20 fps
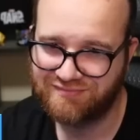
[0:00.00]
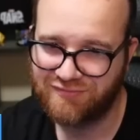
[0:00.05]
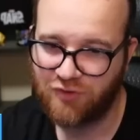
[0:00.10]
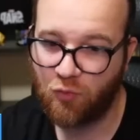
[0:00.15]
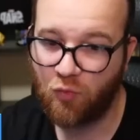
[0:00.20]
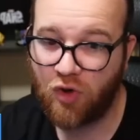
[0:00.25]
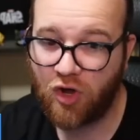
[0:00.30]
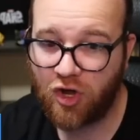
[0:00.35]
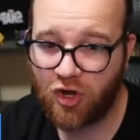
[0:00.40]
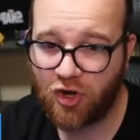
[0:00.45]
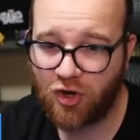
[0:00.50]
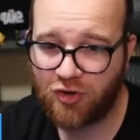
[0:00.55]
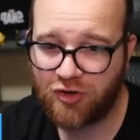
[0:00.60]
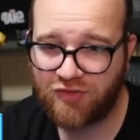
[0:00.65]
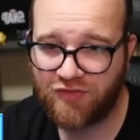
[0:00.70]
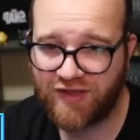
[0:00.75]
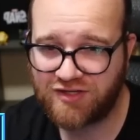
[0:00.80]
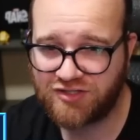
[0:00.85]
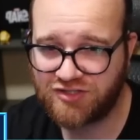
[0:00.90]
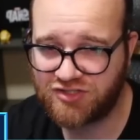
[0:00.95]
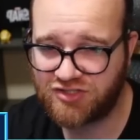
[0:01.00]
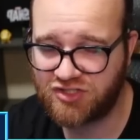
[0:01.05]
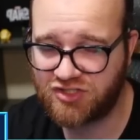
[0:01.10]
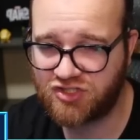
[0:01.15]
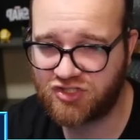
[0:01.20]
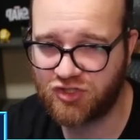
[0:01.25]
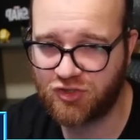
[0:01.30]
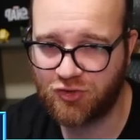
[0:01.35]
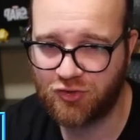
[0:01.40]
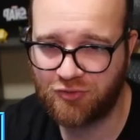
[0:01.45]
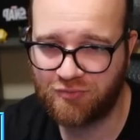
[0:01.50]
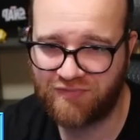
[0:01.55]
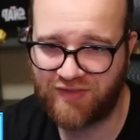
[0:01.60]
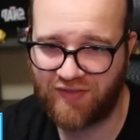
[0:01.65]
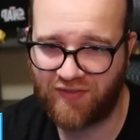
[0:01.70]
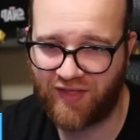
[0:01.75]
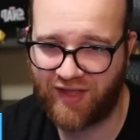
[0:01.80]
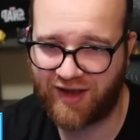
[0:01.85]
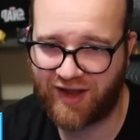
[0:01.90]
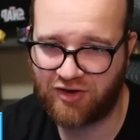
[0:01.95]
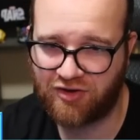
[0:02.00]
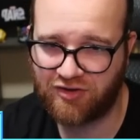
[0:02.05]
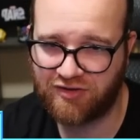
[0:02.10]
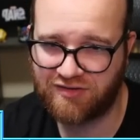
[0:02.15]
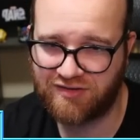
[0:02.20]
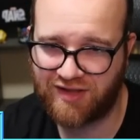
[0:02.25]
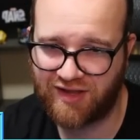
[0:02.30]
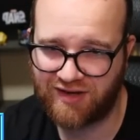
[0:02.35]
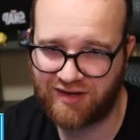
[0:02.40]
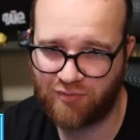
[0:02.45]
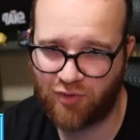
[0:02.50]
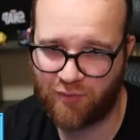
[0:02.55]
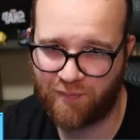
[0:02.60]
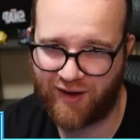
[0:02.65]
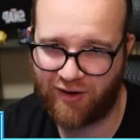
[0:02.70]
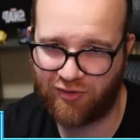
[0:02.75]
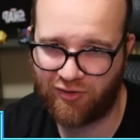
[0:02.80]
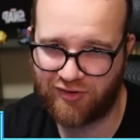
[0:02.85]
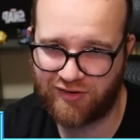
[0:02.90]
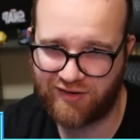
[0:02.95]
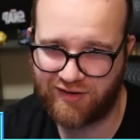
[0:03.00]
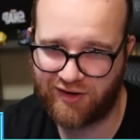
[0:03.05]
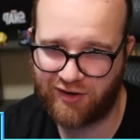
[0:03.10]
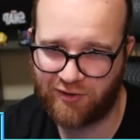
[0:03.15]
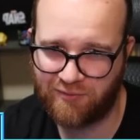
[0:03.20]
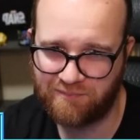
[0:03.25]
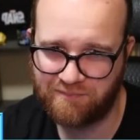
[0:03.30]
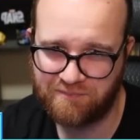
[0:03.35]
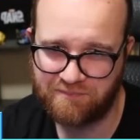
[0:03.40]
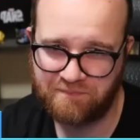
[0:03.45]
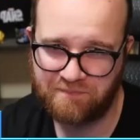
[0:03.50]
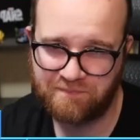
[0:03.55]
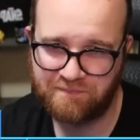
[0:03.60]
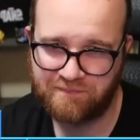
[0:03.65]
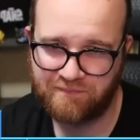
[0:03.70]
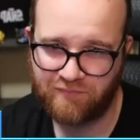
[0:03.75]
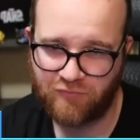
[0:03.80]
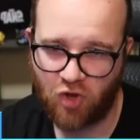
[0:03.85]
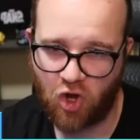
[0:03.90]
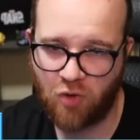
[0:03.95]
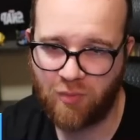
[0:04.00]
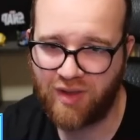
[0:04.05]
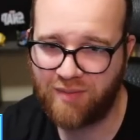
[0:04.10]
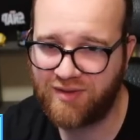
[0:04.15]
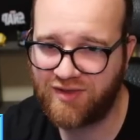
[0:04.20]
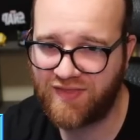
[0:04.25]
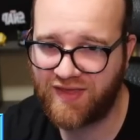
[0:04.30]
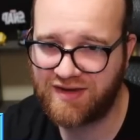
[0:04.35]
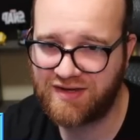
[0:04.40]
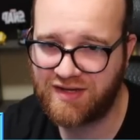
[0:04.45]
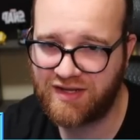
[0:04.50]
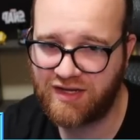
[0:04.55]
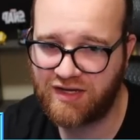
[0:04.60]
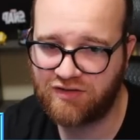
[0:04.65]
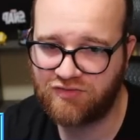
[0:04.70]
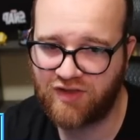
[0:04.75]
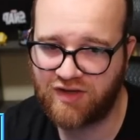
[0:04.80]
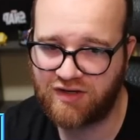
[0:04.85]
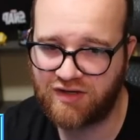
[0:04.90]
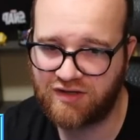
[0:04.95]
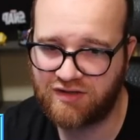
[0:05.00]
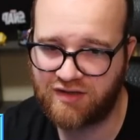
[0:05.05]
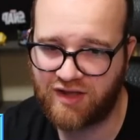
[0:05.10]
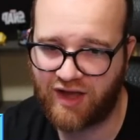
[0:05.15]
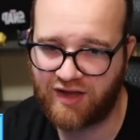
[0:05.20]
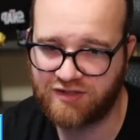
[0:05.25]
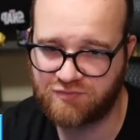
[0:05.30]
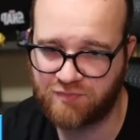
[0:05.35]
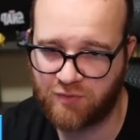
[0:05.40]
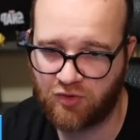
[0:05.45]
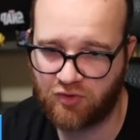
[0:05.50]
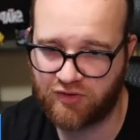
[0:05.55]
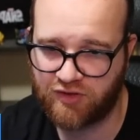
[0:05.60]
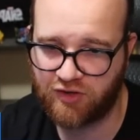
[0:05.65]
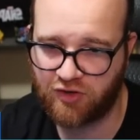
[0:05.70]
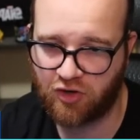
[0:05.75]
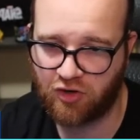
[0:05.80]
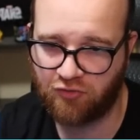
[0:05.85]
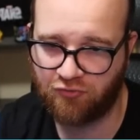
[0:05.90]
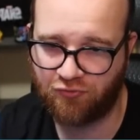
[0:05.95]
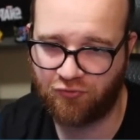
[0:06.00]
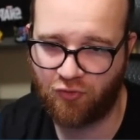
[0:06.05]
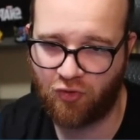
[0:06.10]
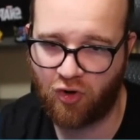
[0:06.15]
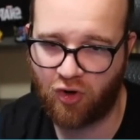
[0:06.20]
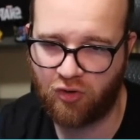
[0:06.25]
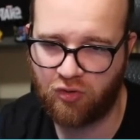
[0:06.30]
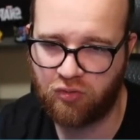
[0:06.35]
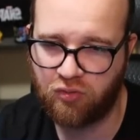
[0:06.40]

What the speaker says: Whoa, did they just assume that, like, I couldn't get any more power into here? Or maybe they need Cosmo here for...